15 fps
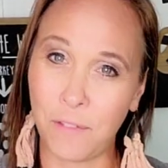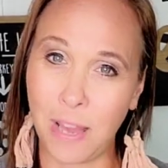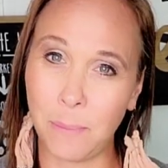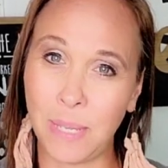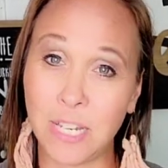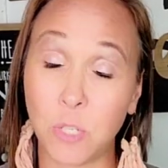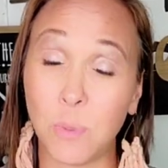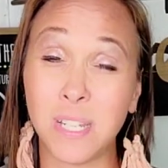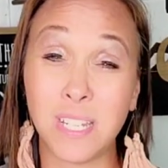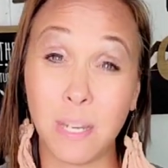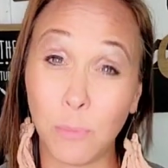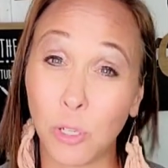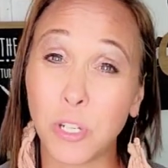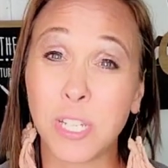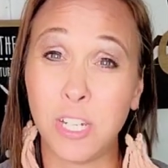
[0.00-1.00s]
families with
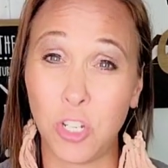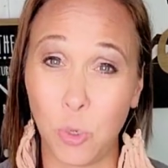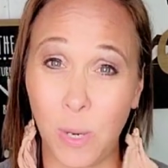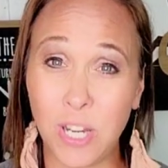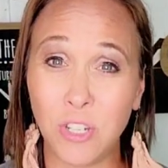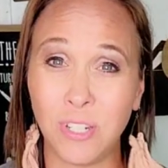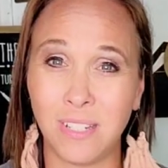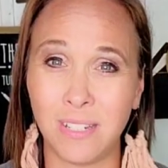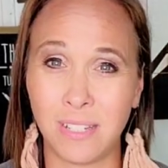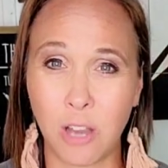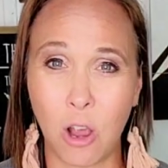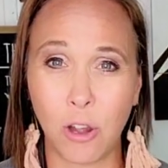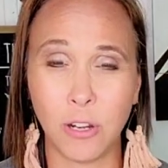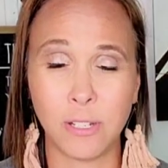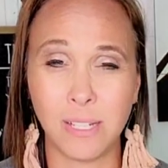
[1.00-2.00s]
similar situations as
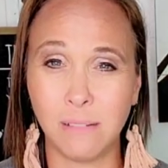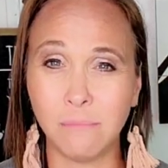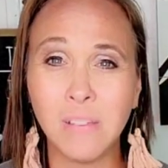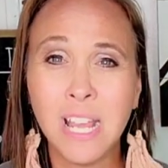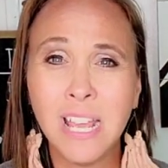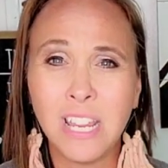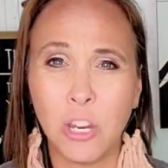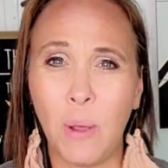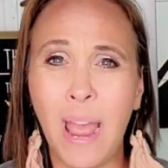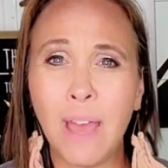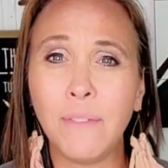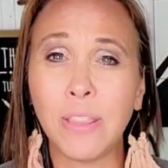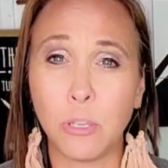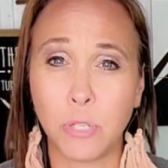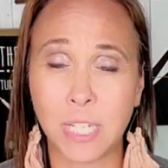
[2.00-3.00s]
ours and, you know,
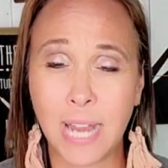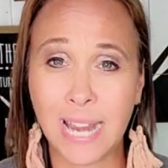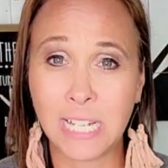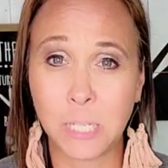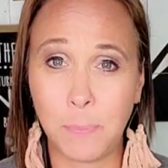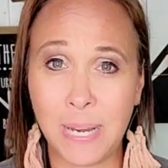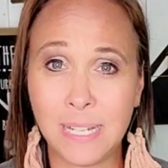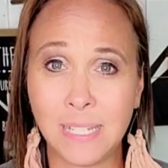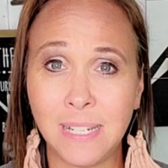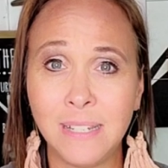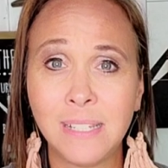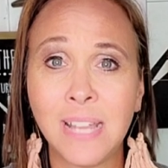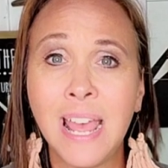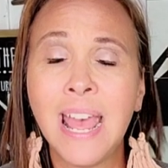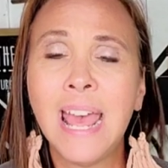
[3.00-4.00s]
having those tight
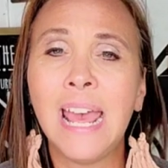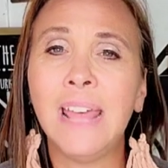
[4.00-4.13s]
spaces.